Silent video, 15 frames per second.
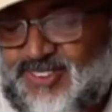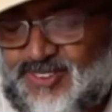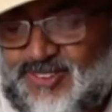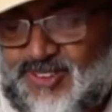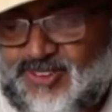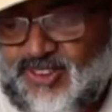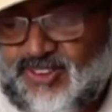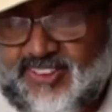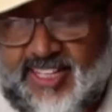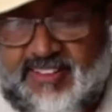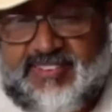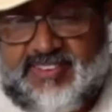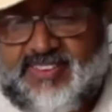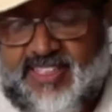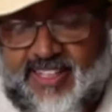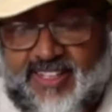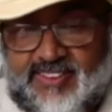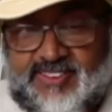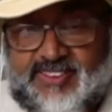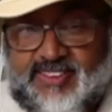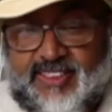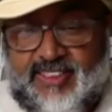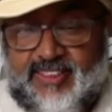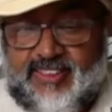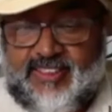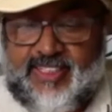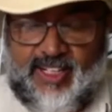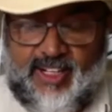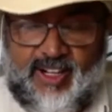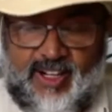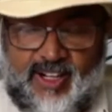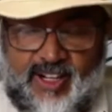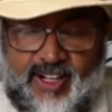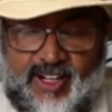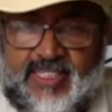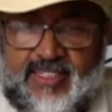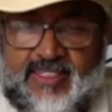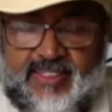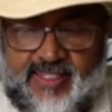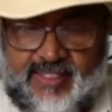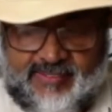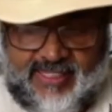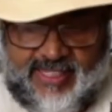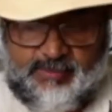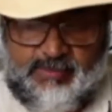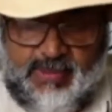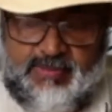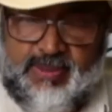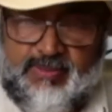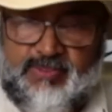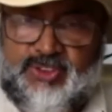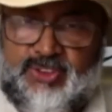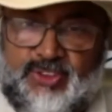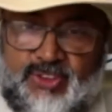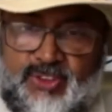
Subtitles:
So David says, I'm thinking that maybe we should go